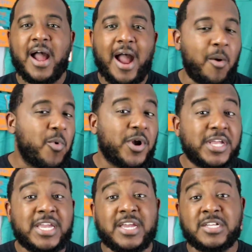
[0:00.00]
I want to
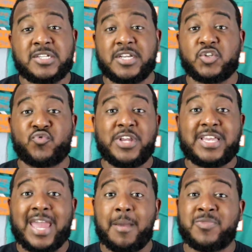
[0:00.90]
get into this
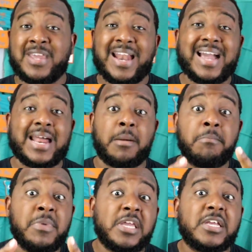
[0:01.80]
recap. Then I got $1
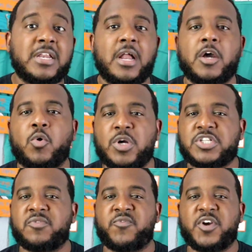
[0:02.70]
million
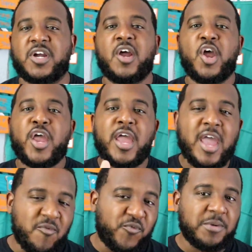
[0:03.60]
question for
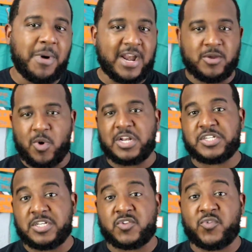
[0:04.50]
everybody
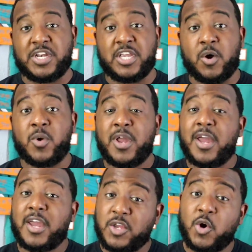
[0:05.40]
watching this video,
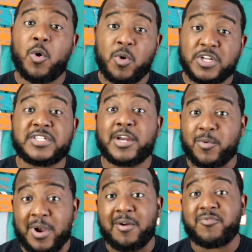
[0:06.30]
and you're going to want to stick
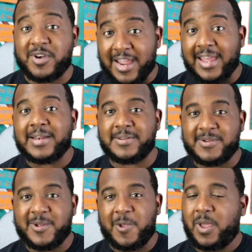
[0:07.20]
around for that.
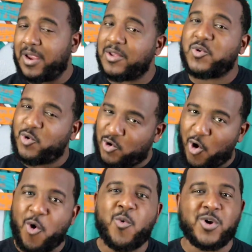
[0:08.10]
All right, you're
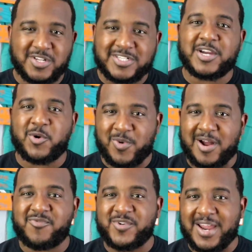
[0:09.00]
going to want to stick
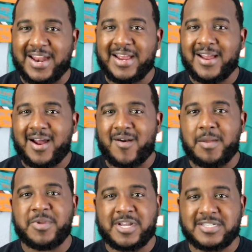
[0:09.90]
around for that. All
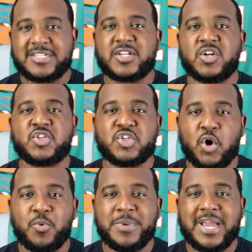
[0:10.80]
right, because it's going to
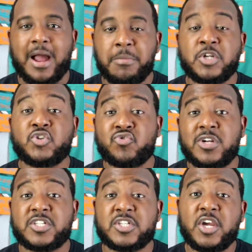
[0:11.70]
show me how much
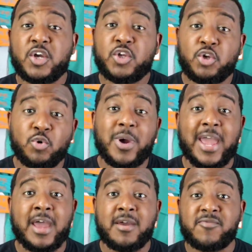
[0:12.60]
trust you
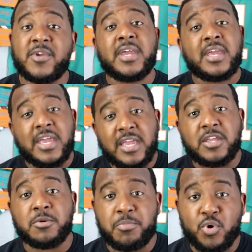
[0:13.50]
have in
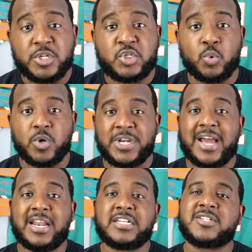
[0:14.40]
your boy Tua.
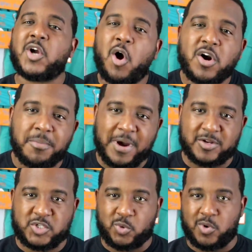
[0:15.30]
Now, let's talk
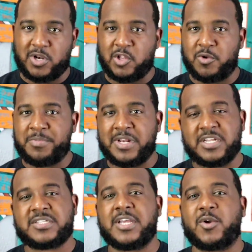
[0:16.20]
about Tua a little bit.
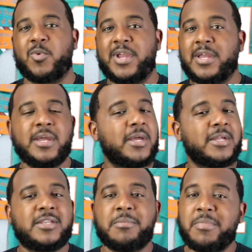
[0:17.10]
Let's segue.
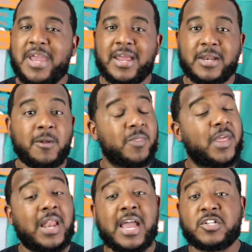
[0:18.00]
The man,
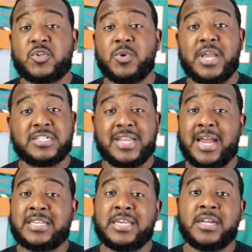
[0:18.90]
the last 2 days. Now,
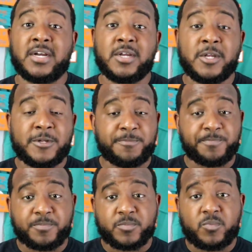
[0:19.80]
I did a
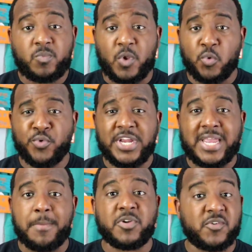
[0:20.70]

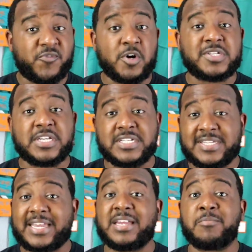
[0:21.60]
recap of the first and the
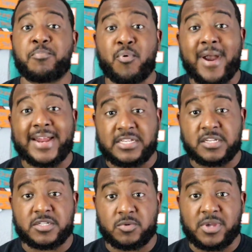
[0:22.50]
second
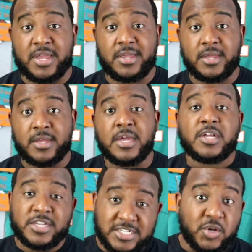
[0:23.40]
practice, okay?
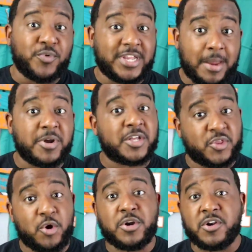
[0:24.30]
This is a recap of the
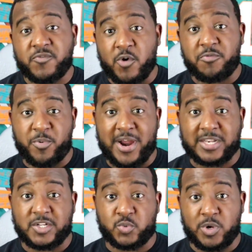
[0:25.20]
third and the fourth
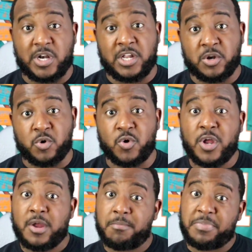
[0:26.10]
practice with a little
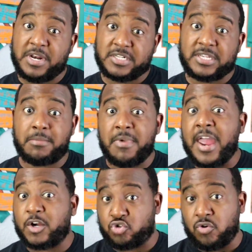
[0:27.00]
bit of something
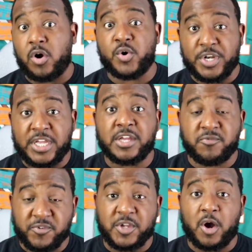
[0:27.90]
extra on the
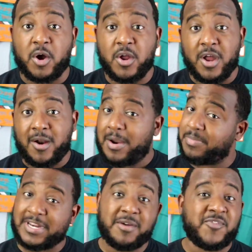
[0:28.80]
end for y'all. All right,
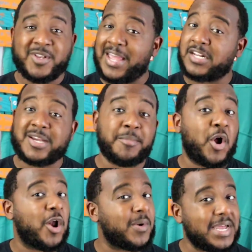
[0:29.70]
but that's coming
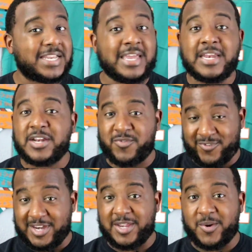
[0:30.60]
all the way at the end of the
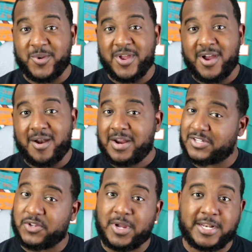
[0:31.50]
video. All right,
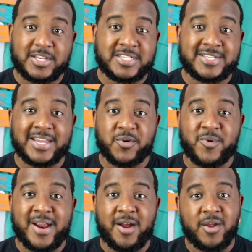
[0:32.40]
so you got to stick
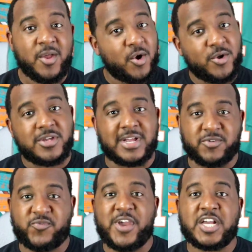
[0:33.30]
around or you got
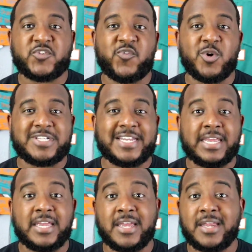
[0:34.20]
to fast forward to
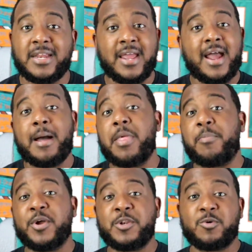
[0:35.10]
the end. I'm not
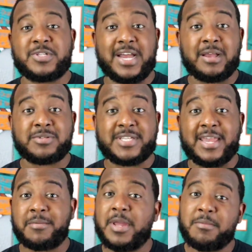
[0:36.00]
putting no
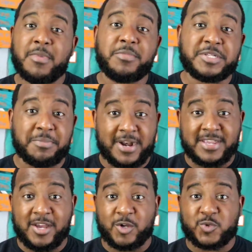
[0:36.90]
timestamp. Maybe
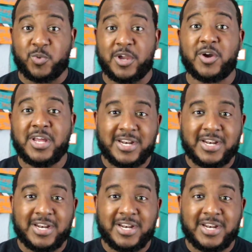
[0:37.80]
somebody else will.